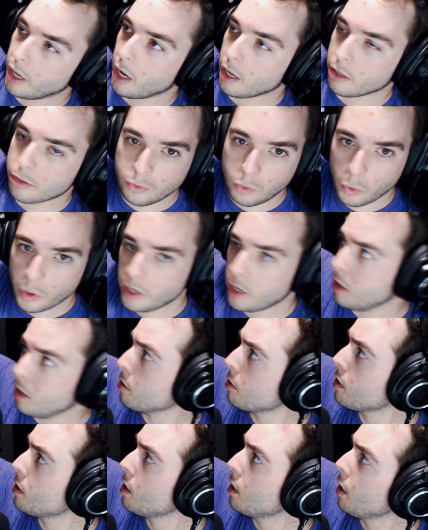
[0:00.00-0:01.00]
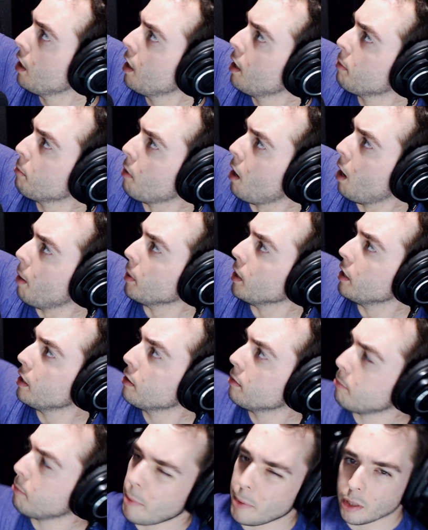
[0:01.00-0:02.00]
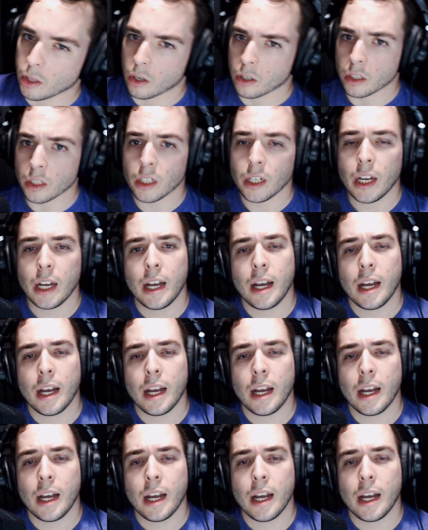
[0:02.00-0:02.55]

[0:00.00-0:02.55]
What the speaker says: 4 years, probably maybe longer.